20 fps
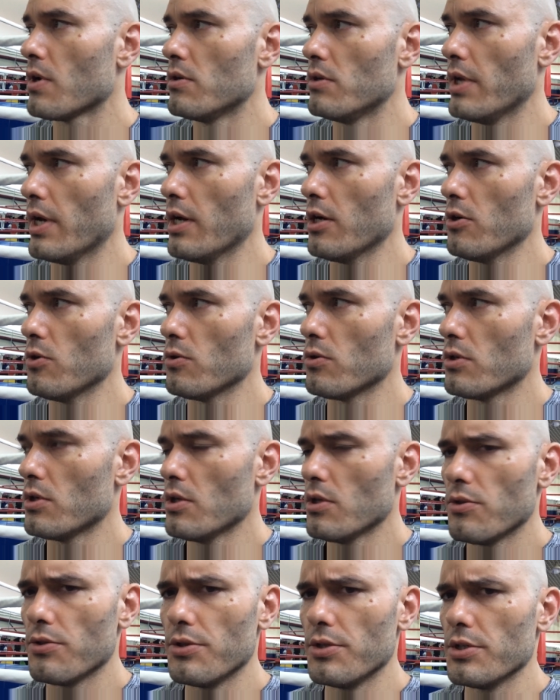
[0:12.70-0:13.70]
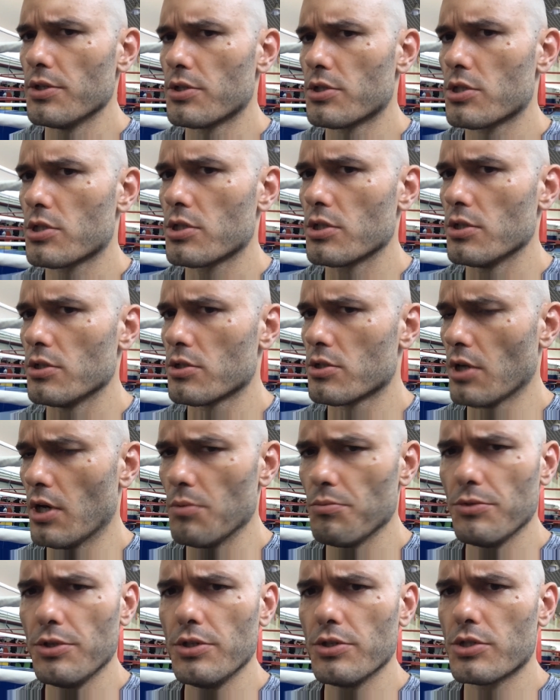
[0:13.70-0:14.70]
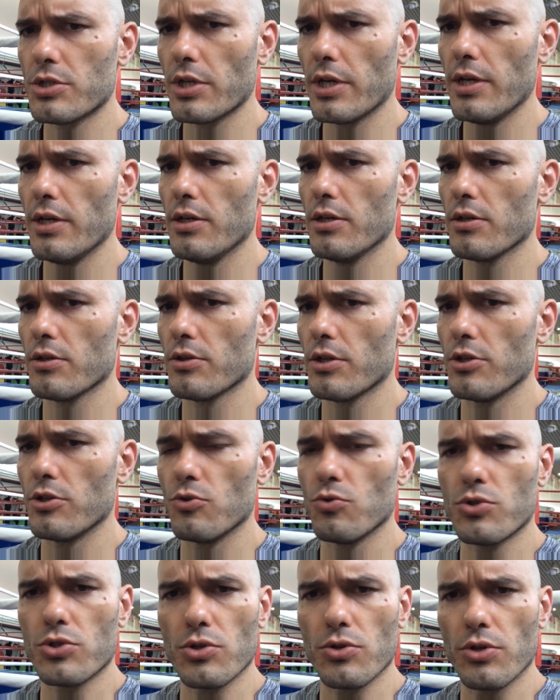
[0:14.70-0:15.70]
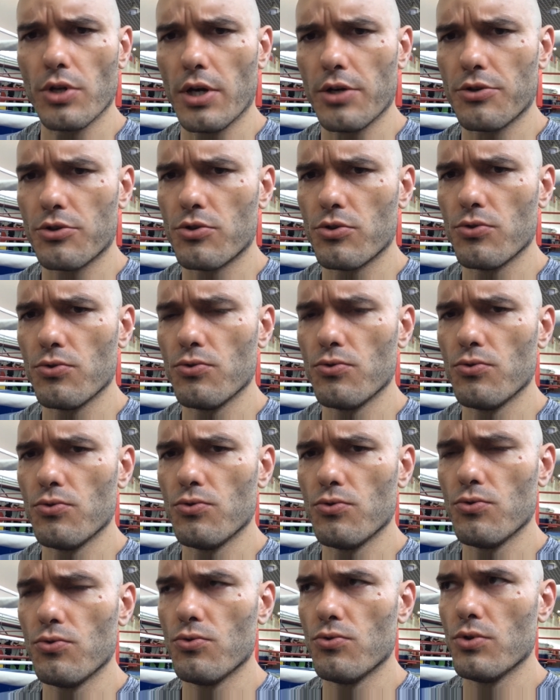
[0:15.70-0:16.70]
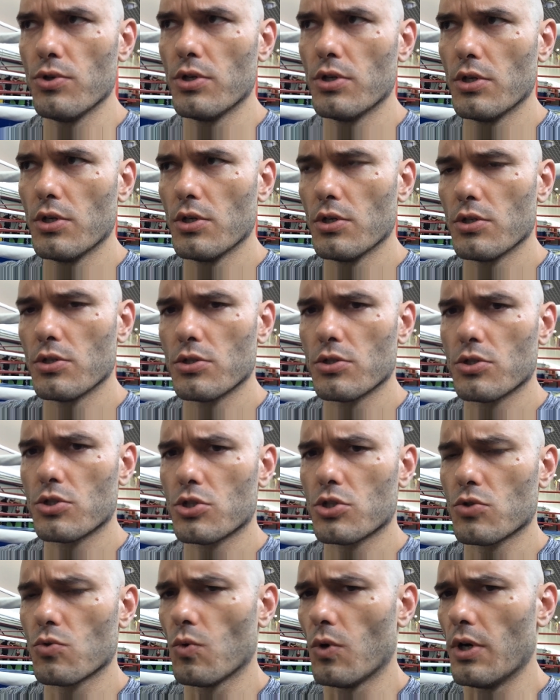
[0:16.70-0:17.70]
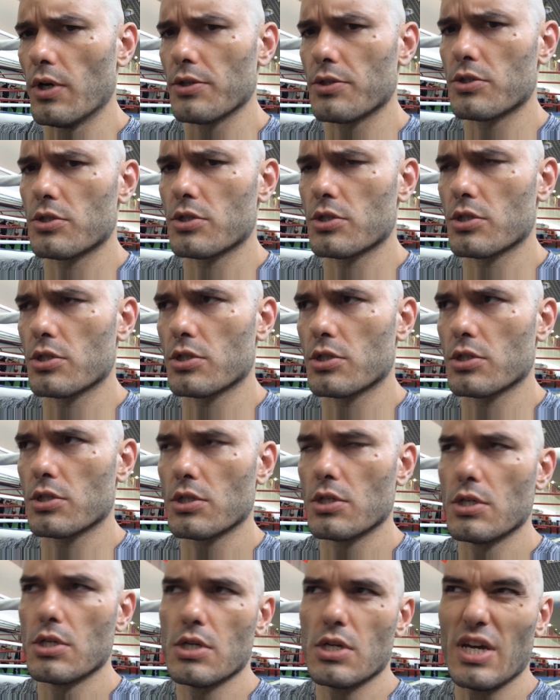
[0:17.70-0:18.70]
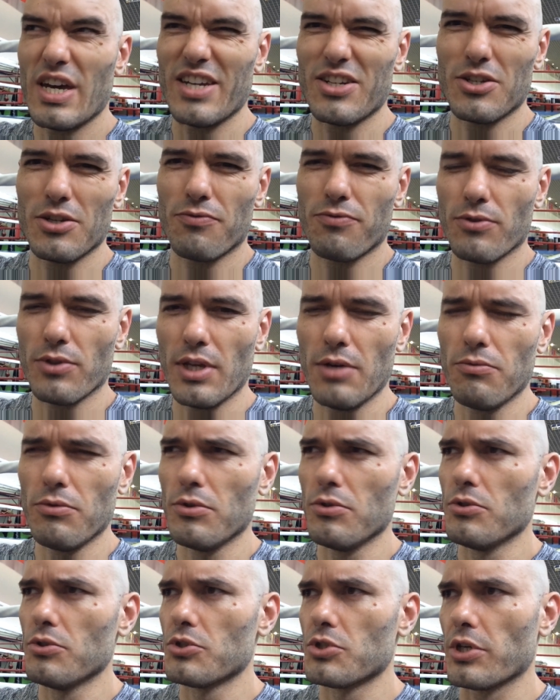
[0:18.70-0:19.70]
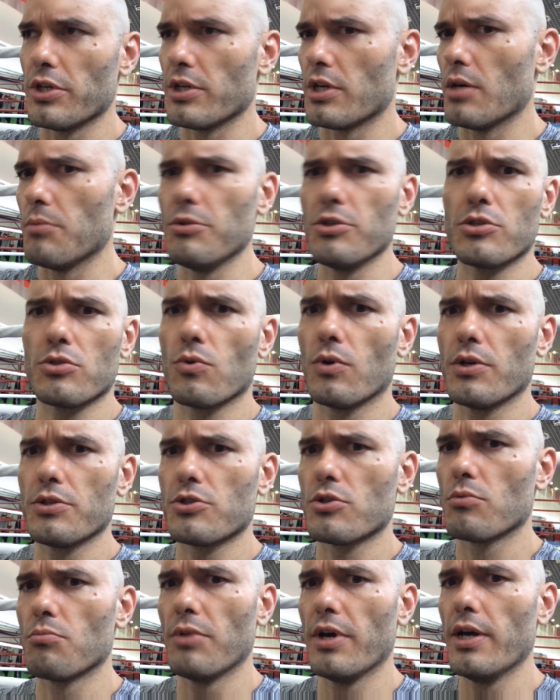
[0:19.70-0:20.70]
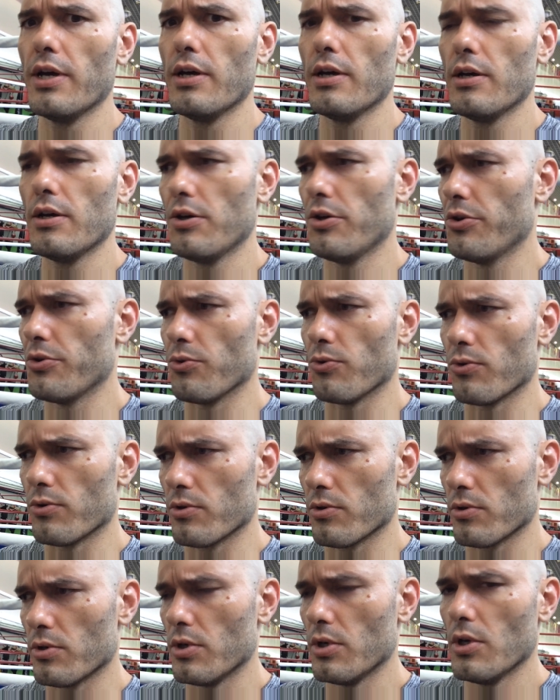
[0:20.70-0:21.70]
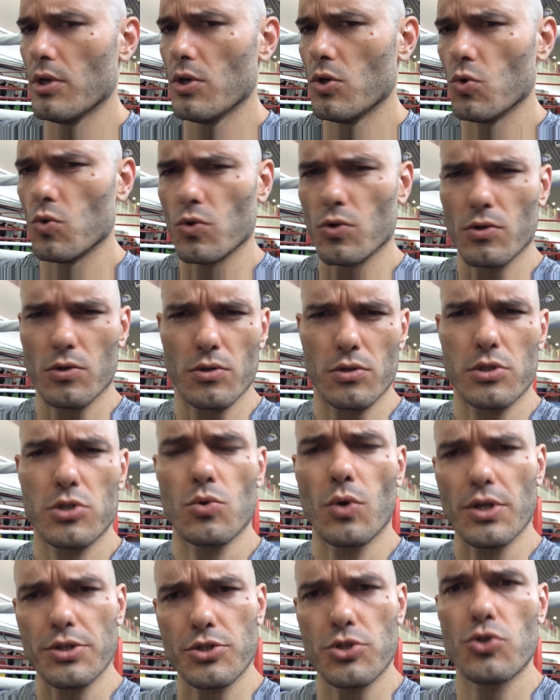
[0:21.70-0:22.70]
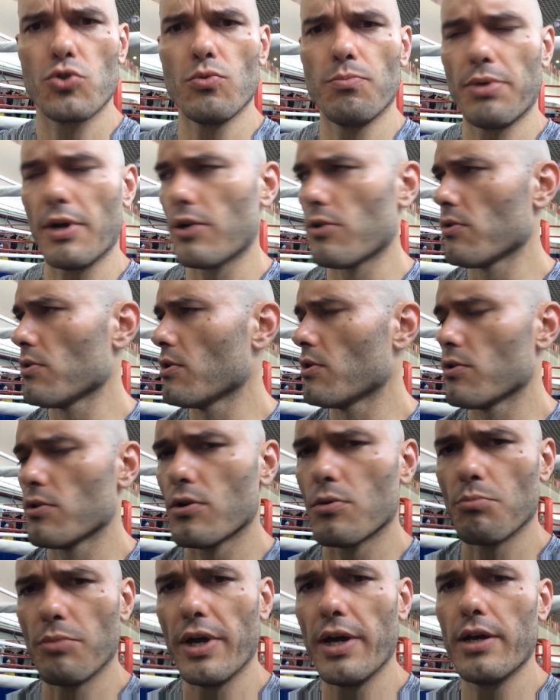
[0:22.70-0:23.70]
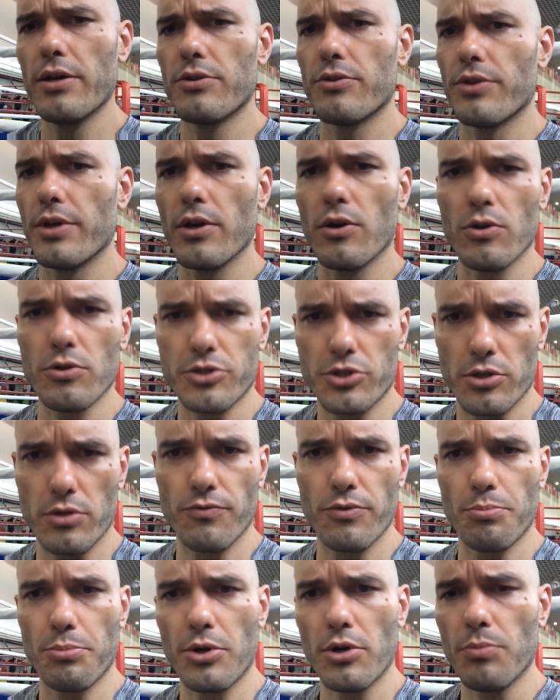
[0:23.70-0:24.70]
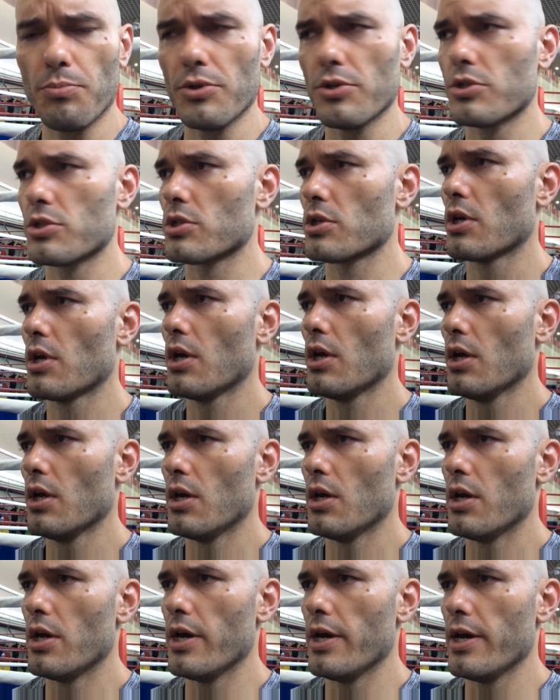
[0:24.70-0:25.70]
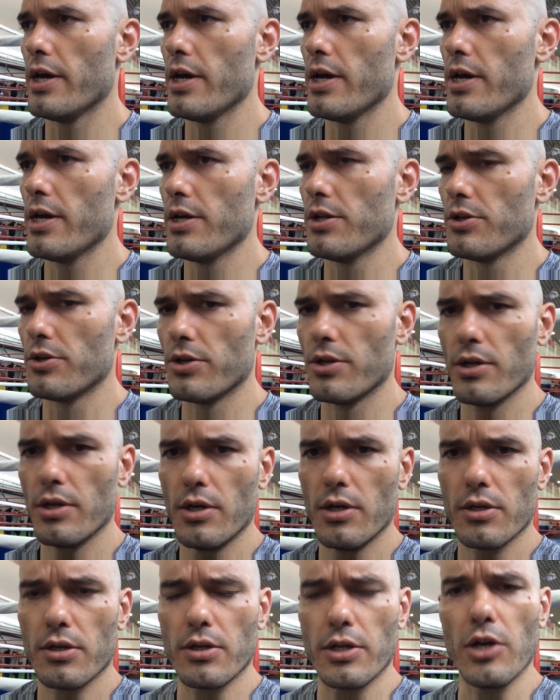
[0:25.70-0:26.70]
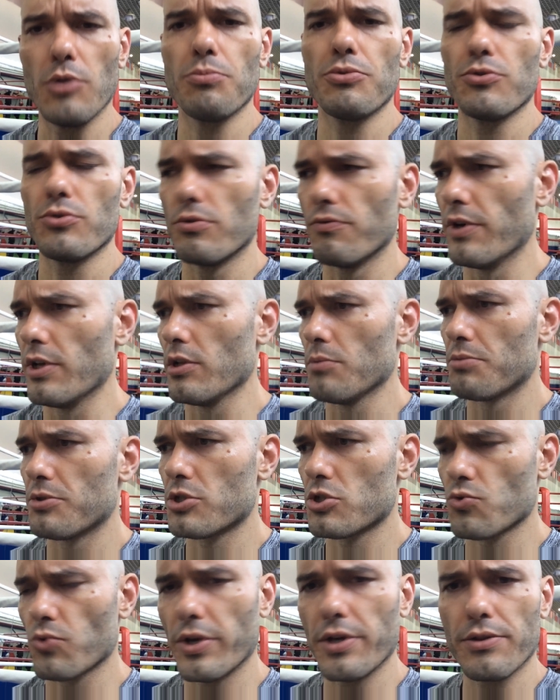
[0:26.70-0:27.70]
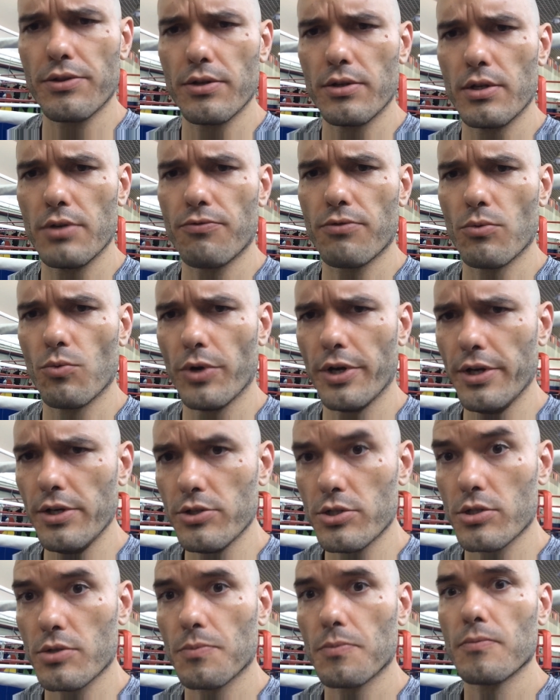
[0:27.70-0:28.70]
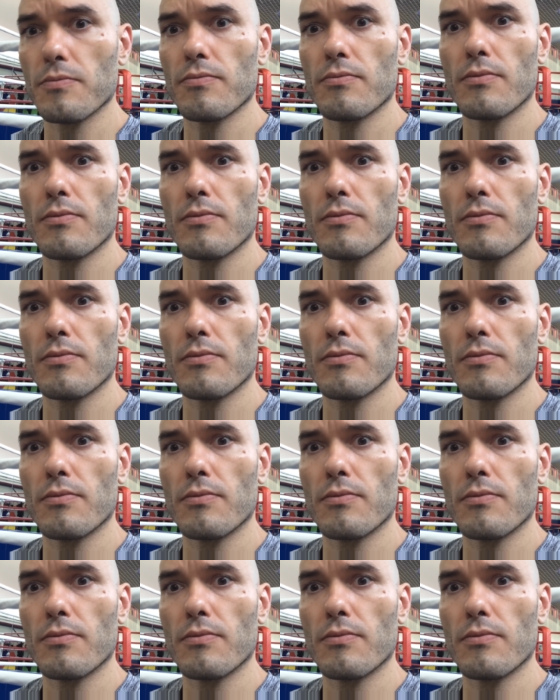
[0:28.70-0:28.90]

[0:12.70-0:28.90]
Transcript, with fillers: Now, this is not me saying that you should not do squats at different levels, like hemi squats are bad or, or squats too parallel are bad. They all serve a purpose and can help you develop strength in different ways.